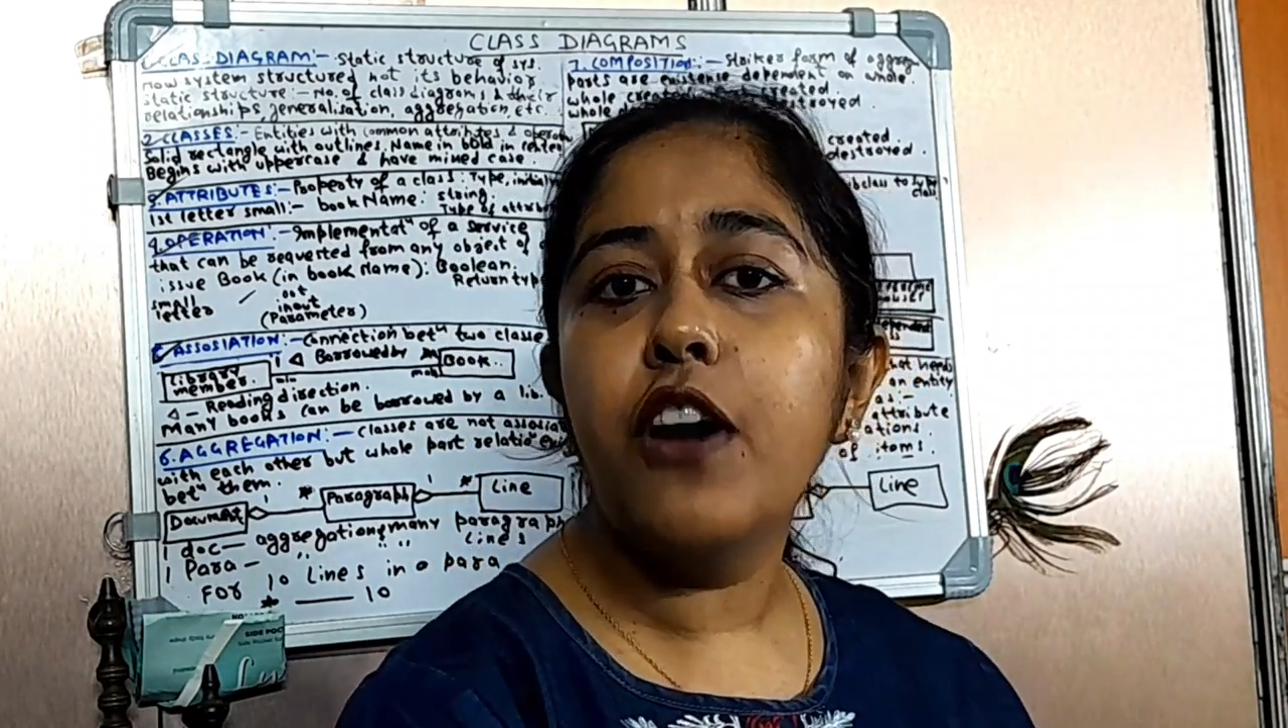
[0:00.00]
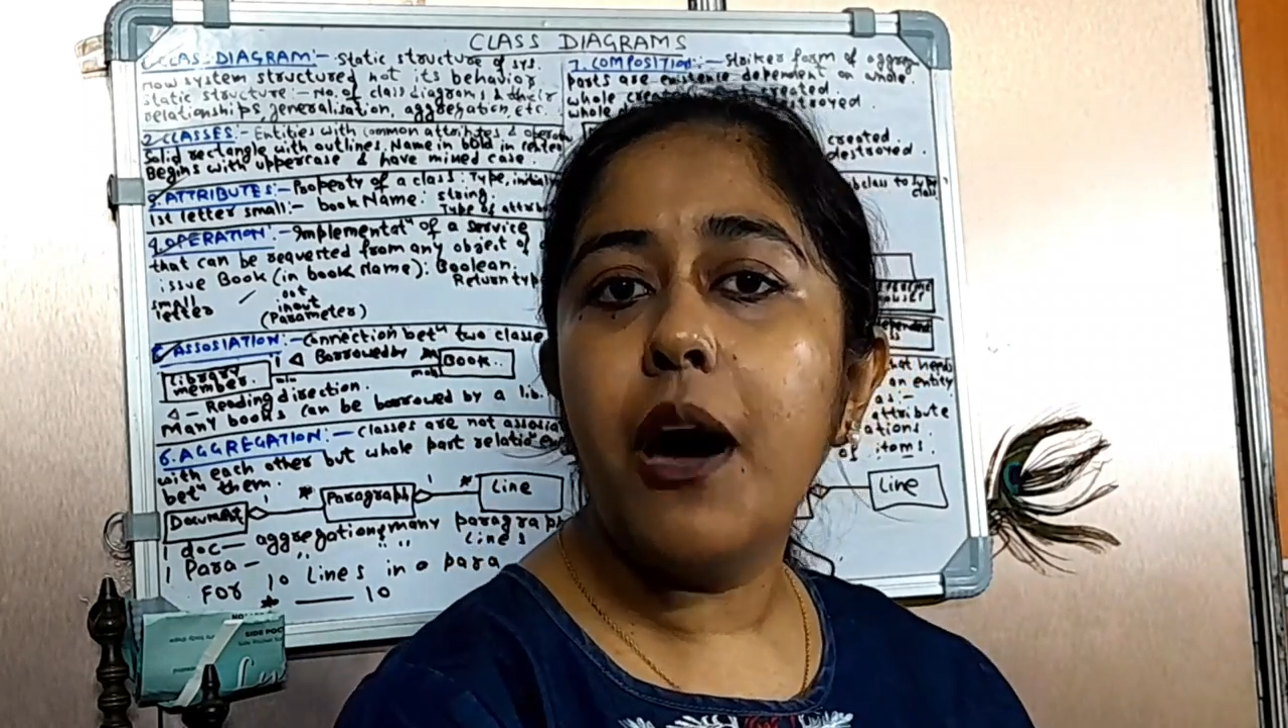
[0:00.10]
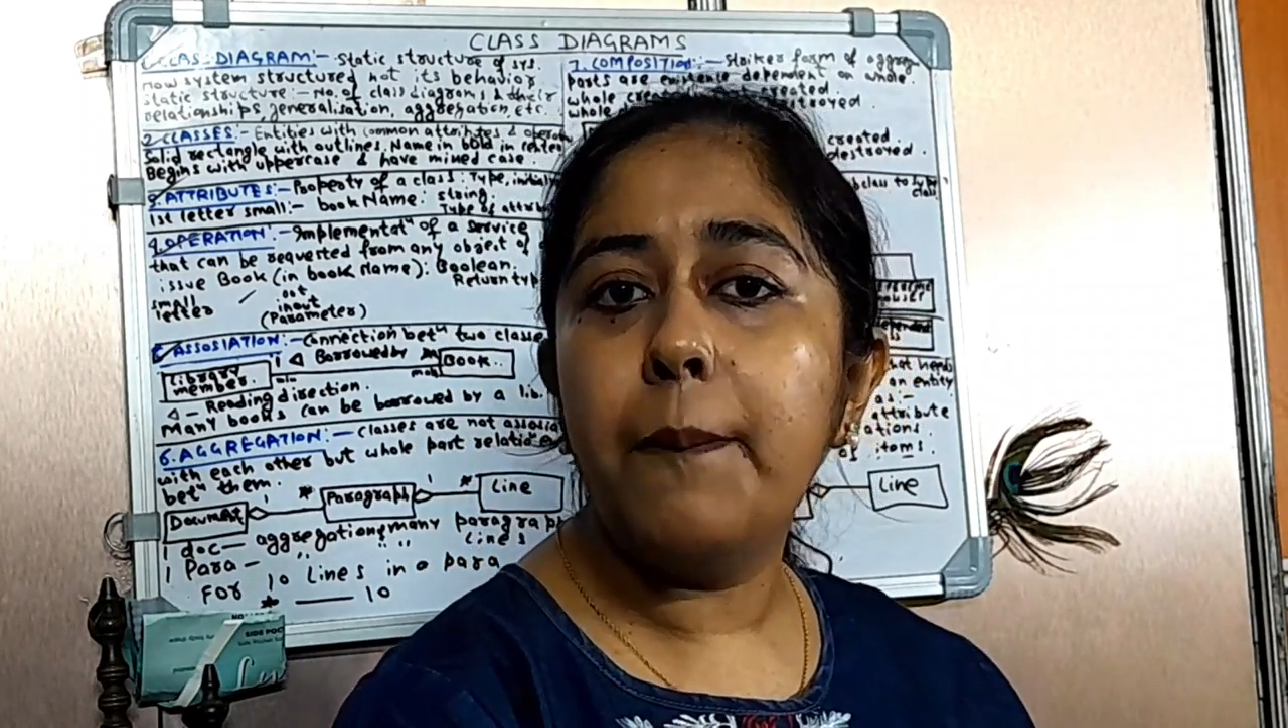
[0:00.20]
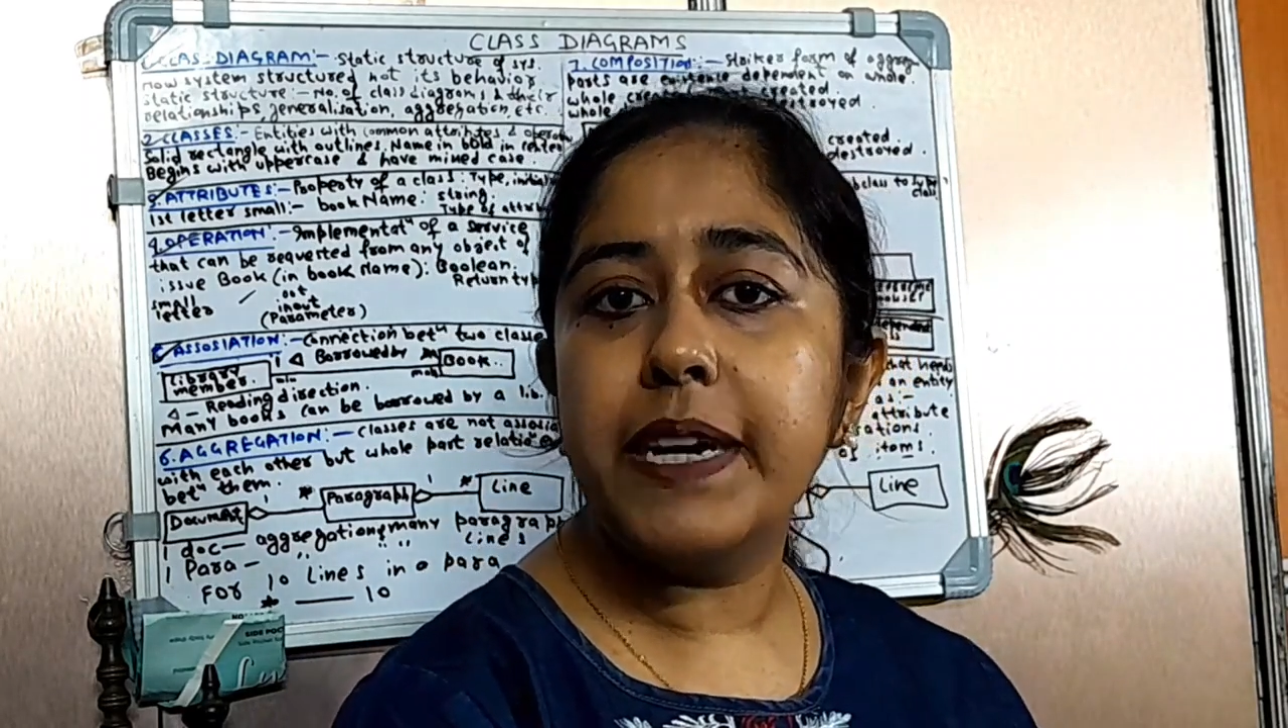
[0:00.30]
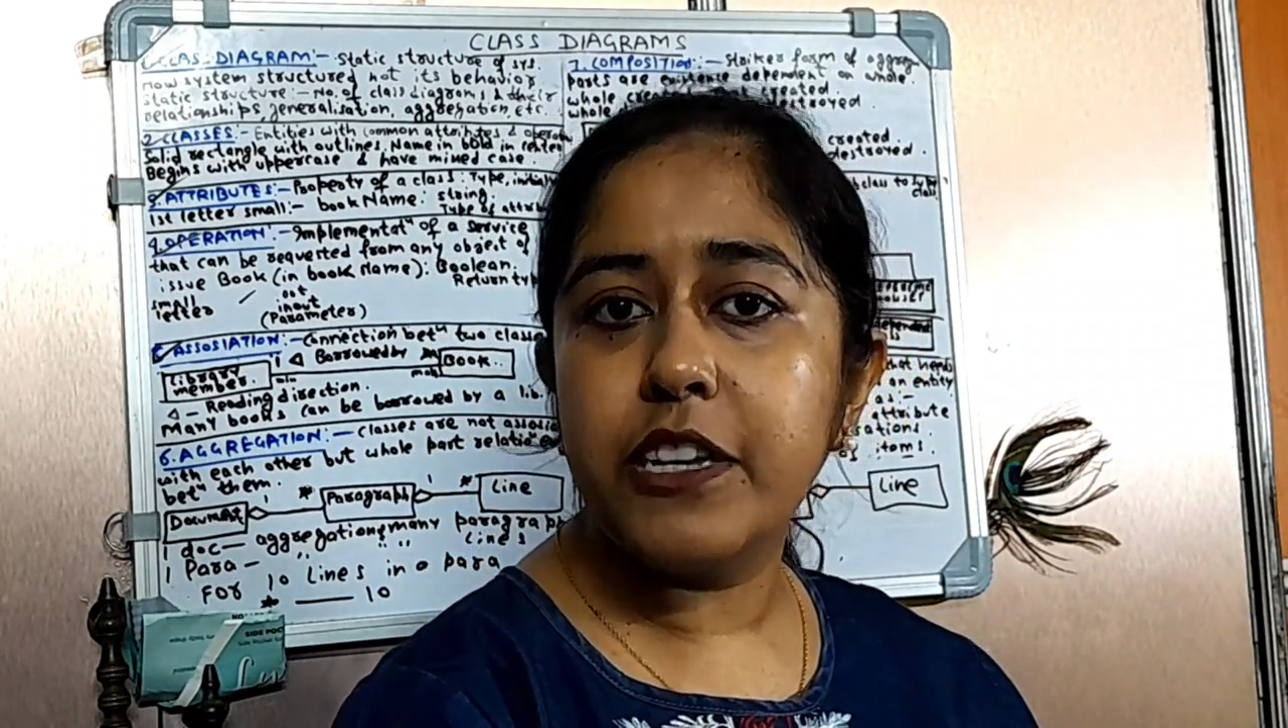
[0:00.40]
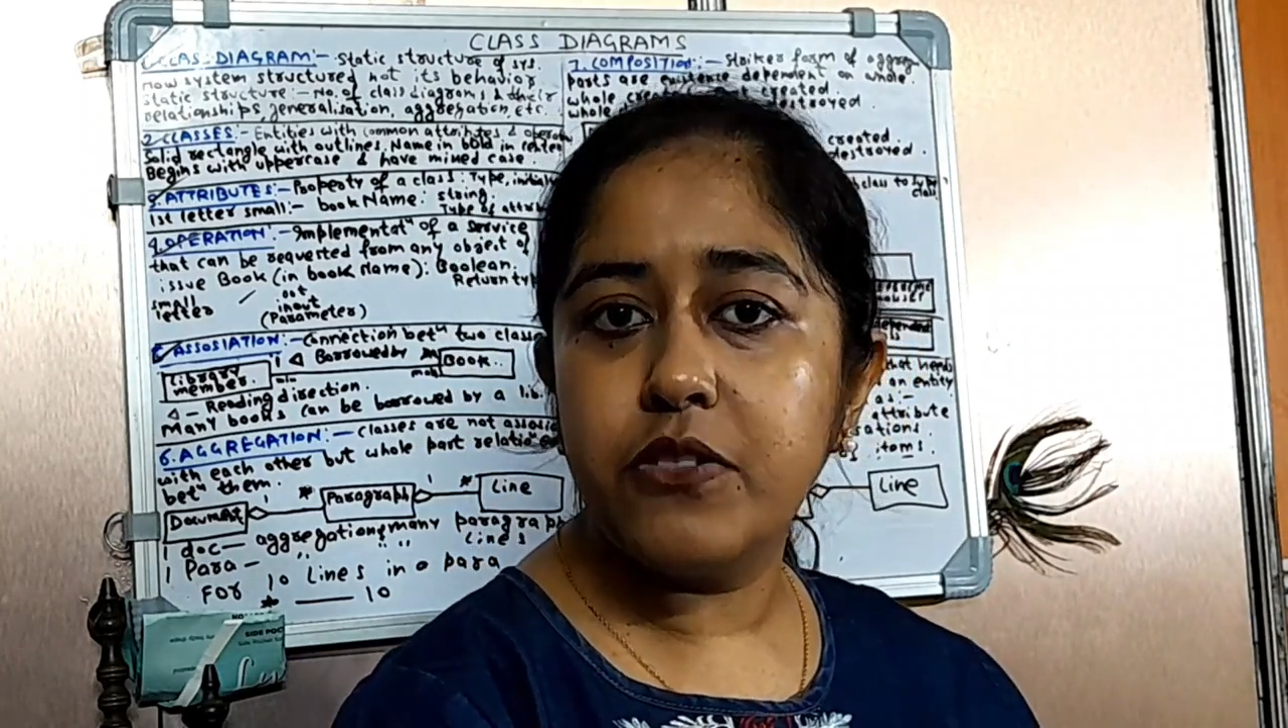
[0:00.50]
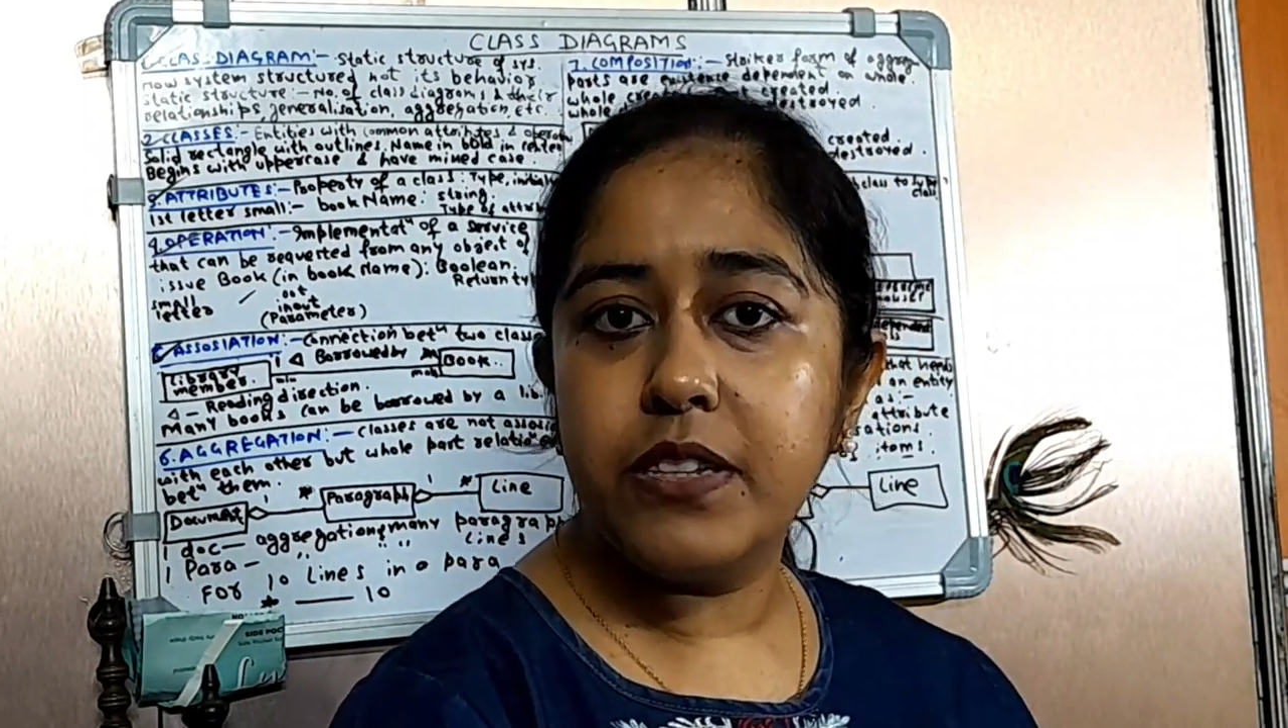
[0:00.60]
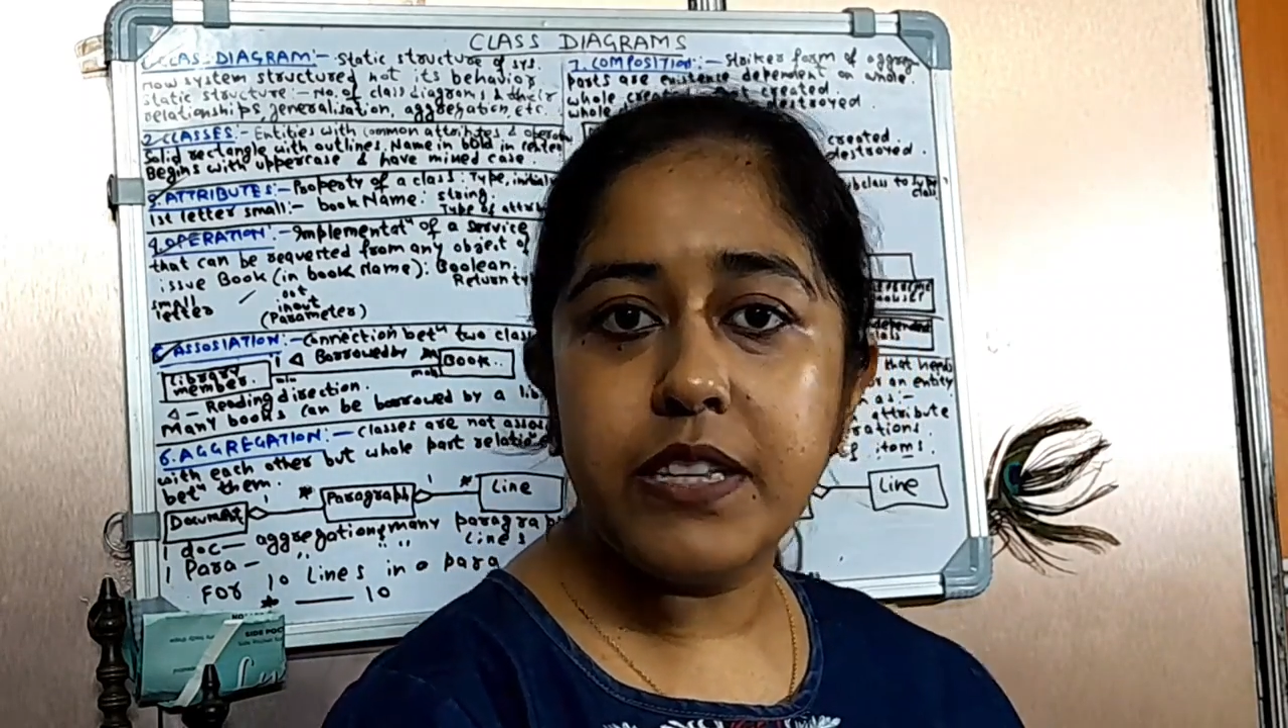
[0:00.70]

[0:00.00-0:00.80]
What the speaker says: a particular